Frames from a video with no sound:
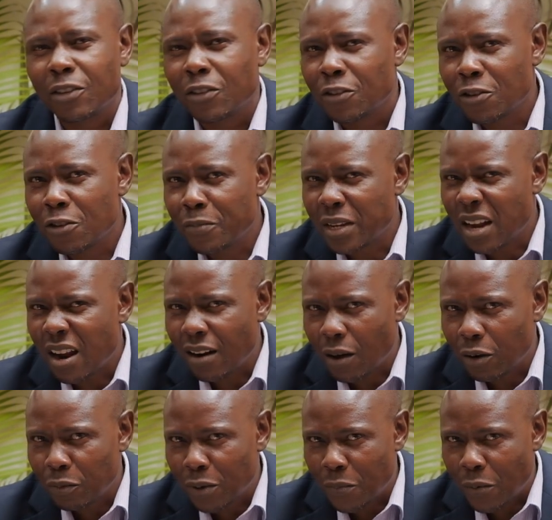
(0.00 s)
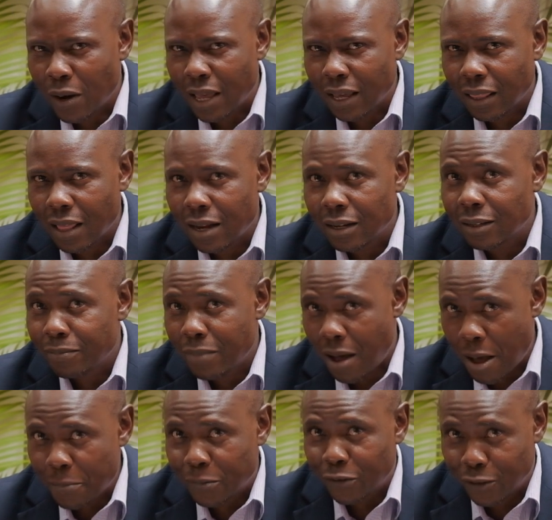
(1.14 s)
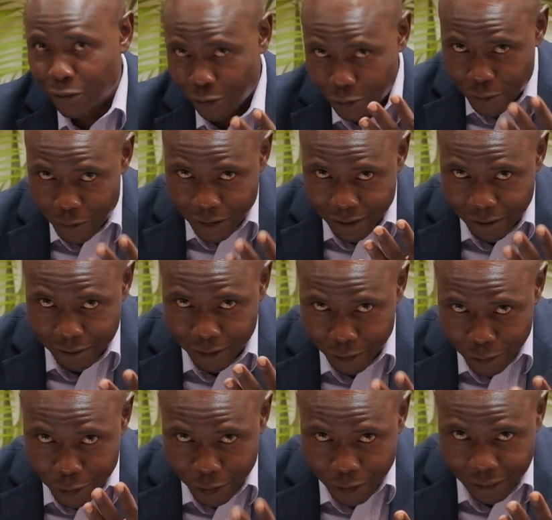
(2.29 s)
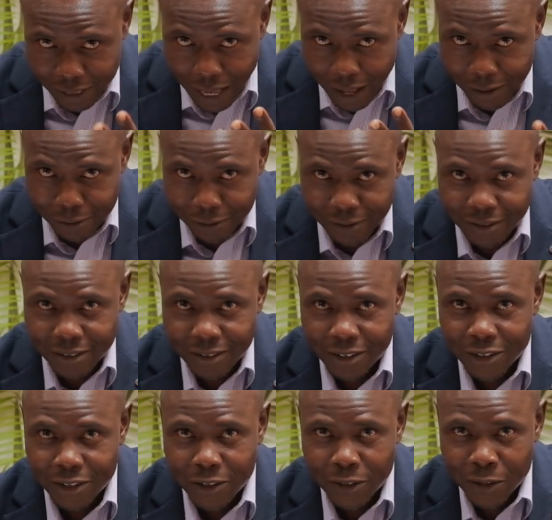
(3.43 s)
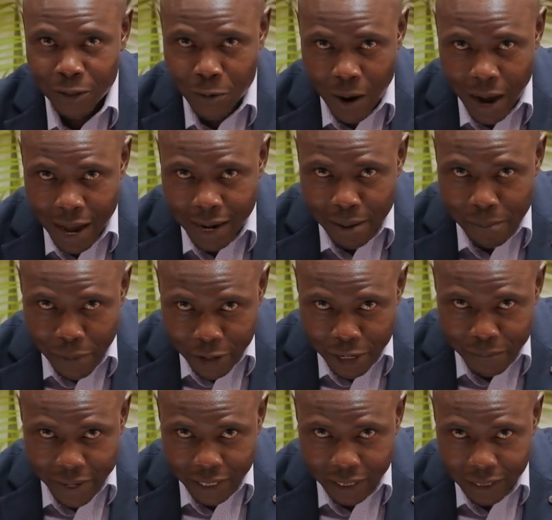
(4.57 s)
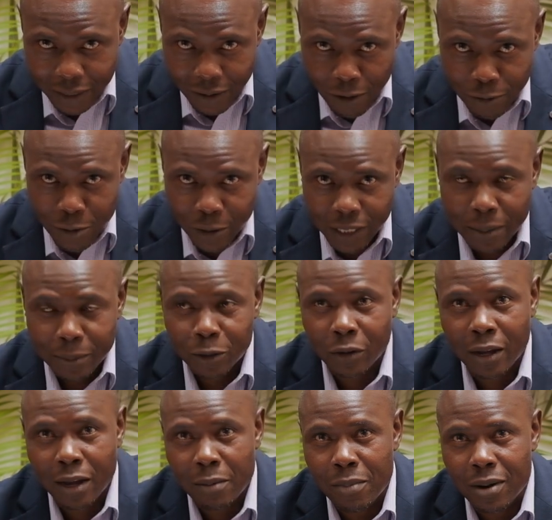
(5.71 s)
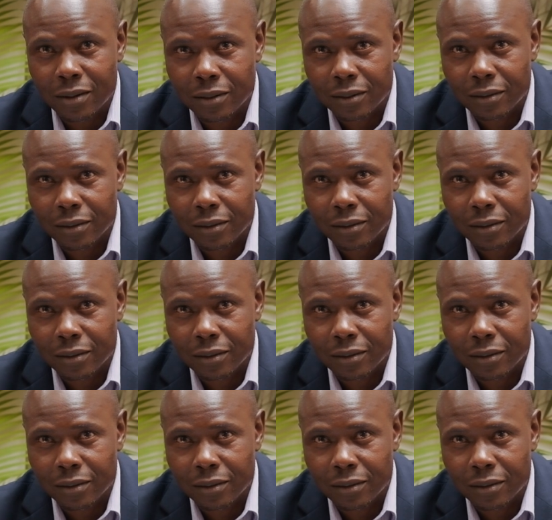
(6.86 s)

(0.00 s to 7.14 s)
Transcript: You've been around people like that. Perhaps you yourself, you are an embodiment of what I'm talking about.